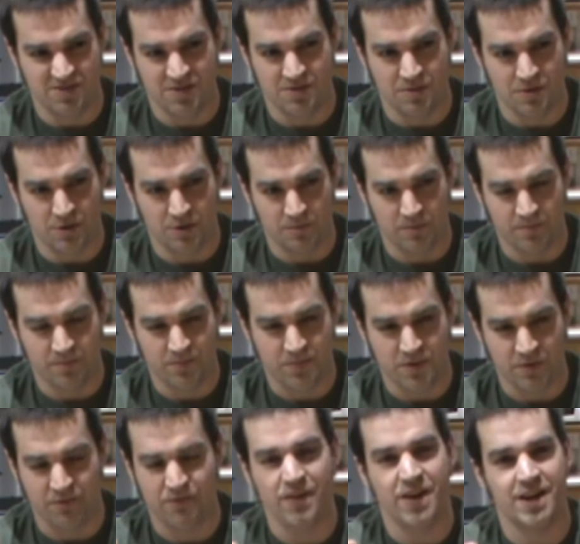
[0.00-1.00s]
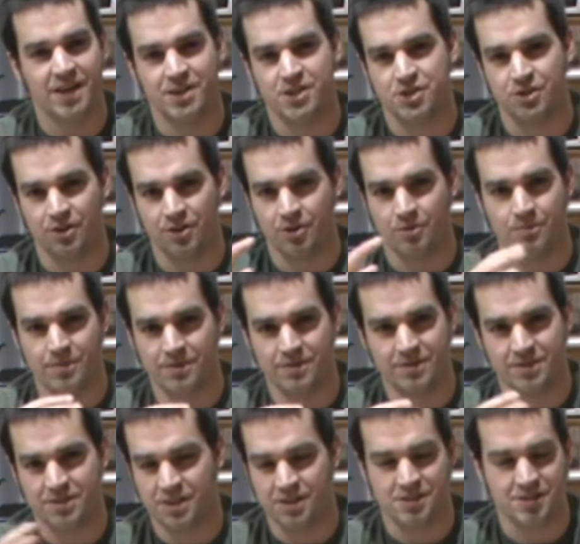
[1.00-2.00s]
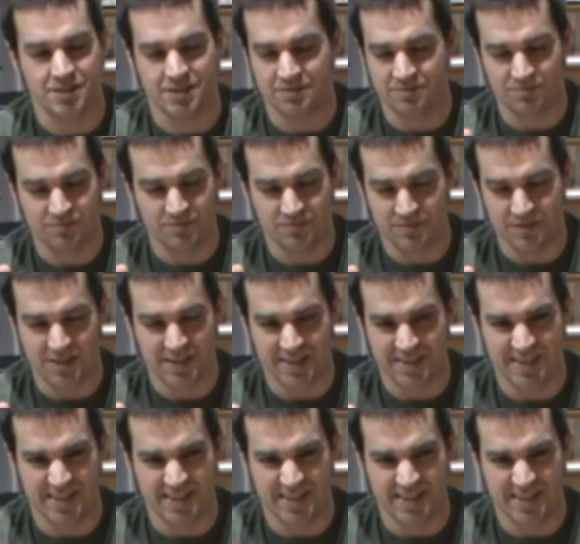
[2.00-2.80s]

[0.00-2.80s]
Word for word: the the finish on them doesn't it,